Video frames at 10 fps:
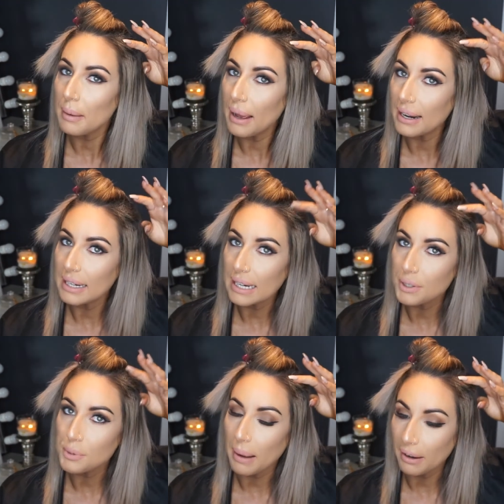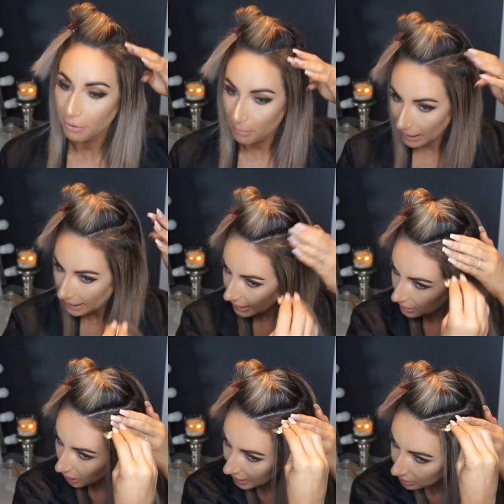about an inch back from my
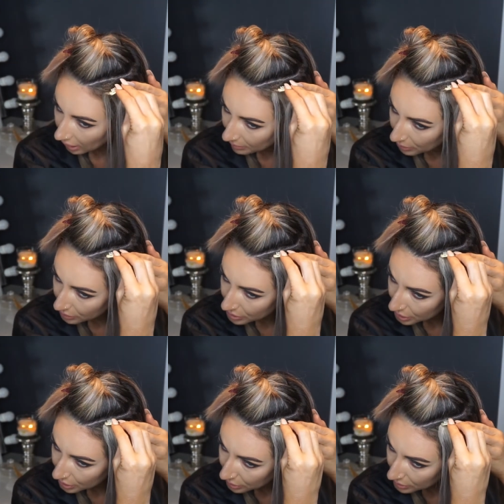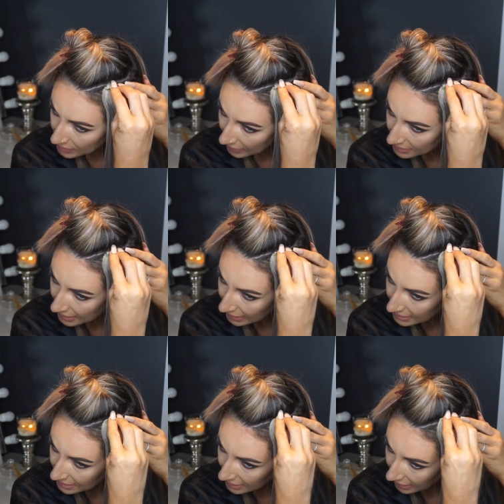hairline, I'm going to use that
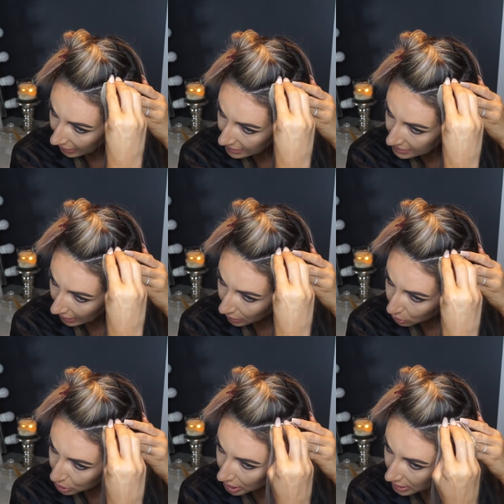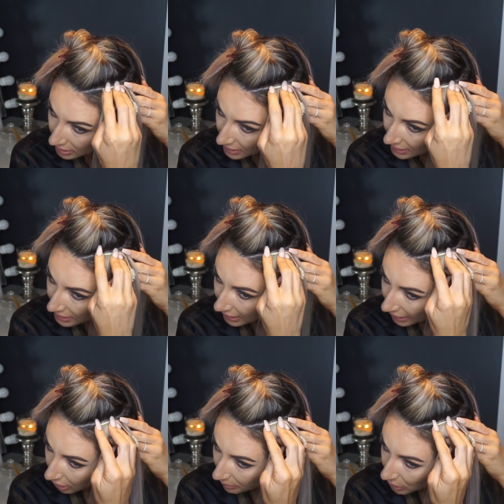teasing as a cushion,
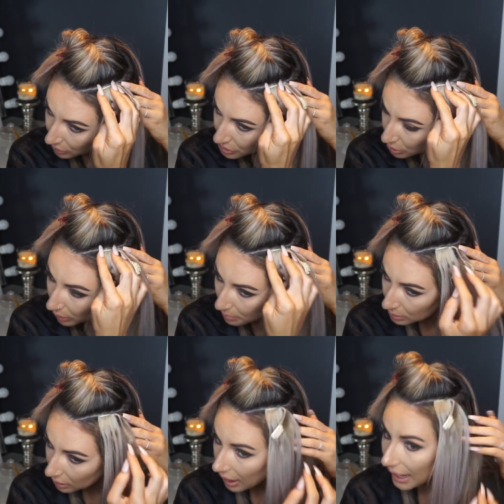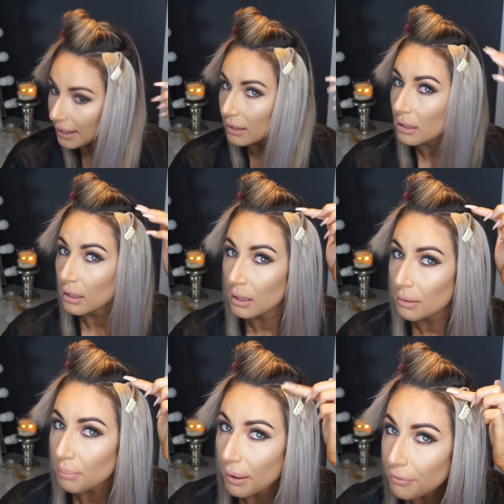and I'm going to apply
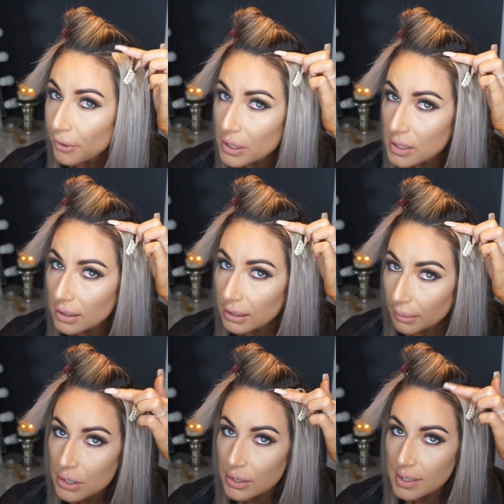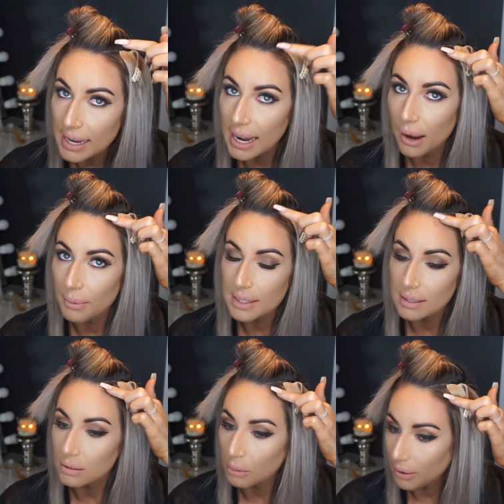my first clip. So see how it's
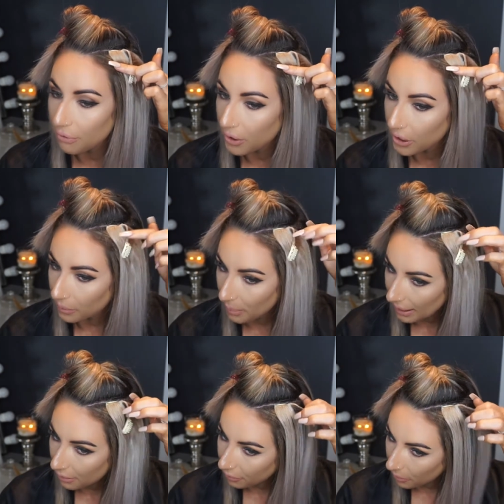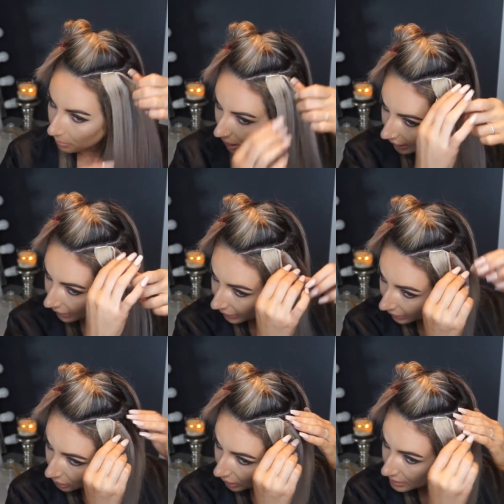a little bit further back from my
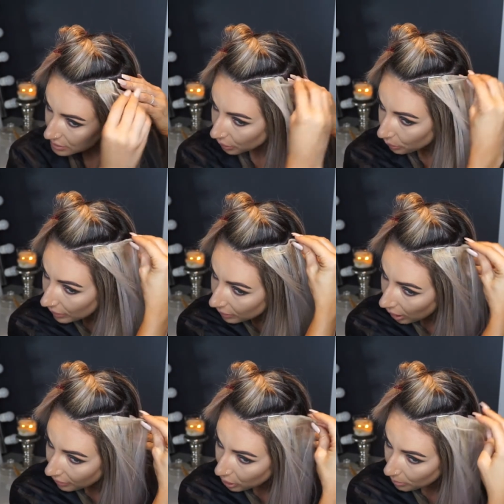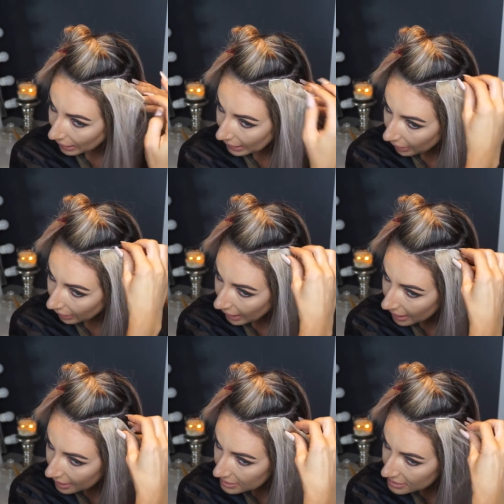hairline, so when I've got my hair
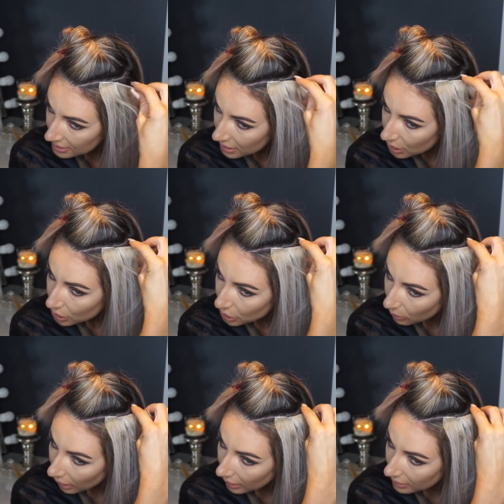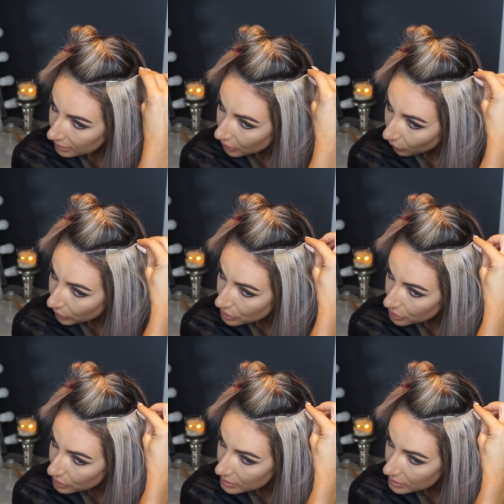out, you aren't going to